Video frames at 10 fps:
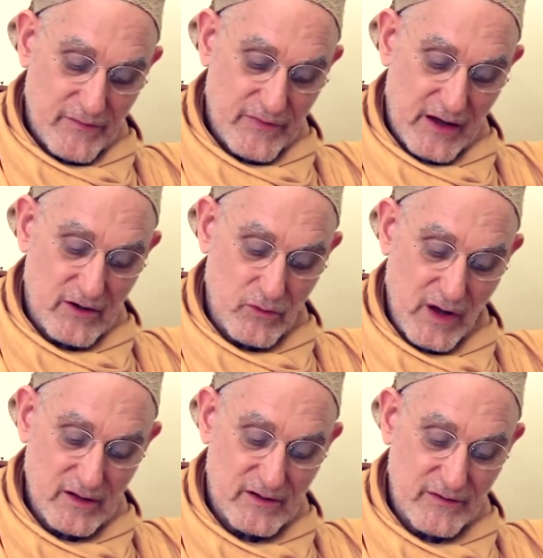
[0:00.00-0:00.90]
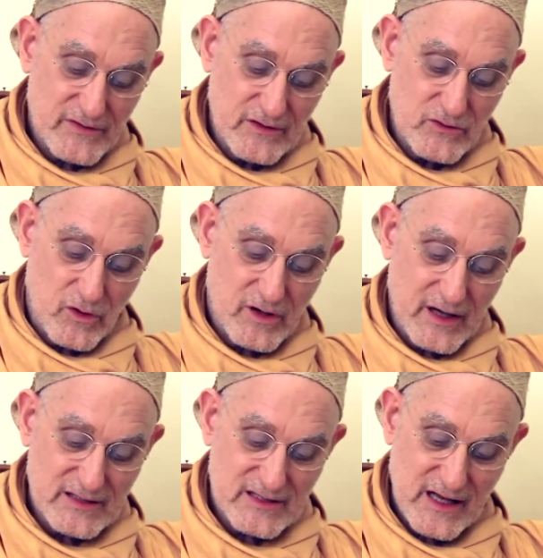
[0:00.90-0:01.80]
that her relatives in Dwarka
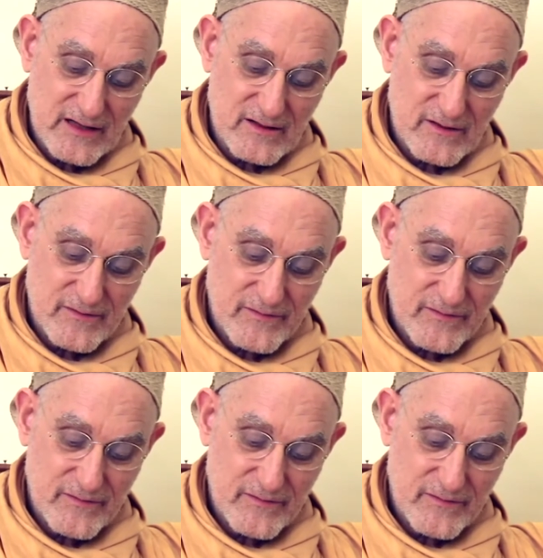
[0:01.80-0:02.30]
had sent.